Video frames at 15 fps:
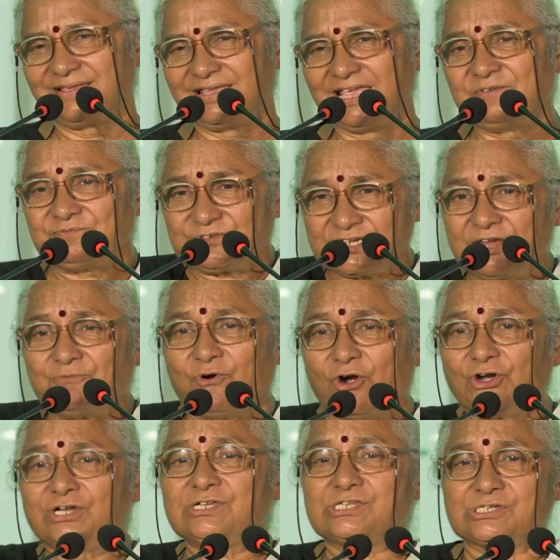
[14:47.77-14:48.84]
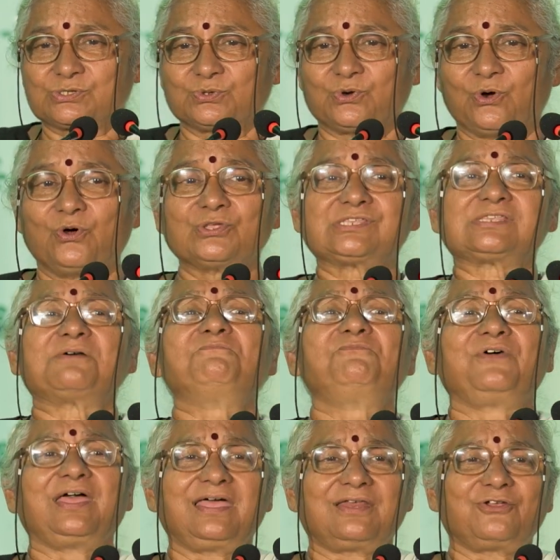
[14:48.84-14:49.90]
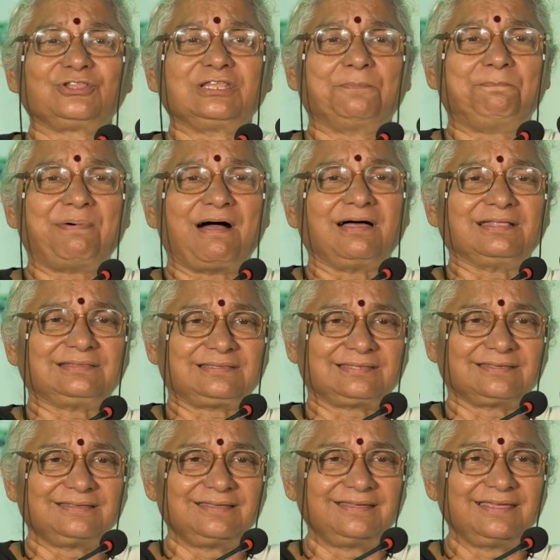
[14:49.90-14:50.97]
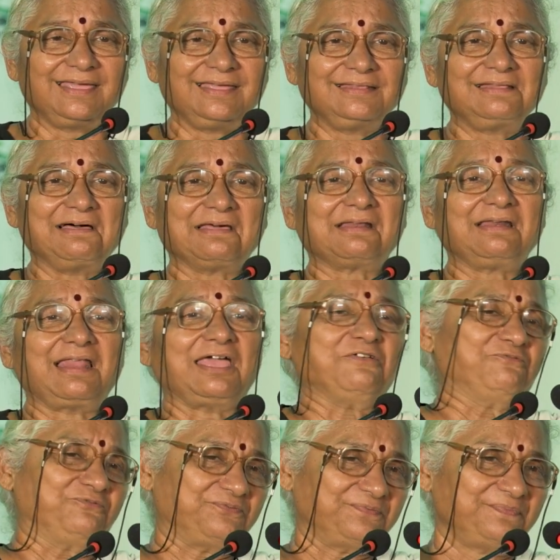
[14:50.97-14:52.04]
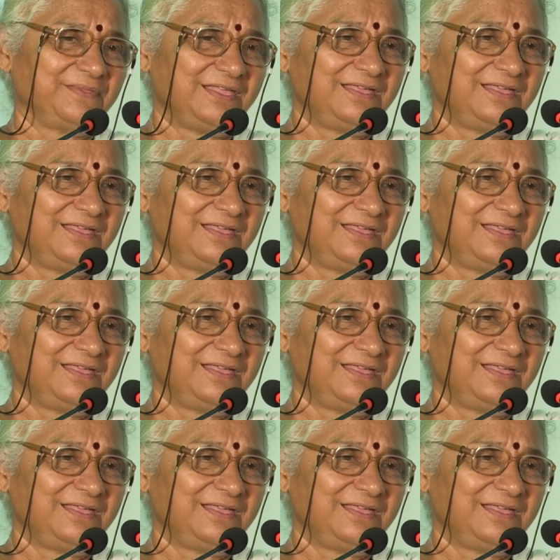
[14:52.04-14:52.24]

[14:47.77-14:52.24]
If she wants to go somewhere on the path in her life,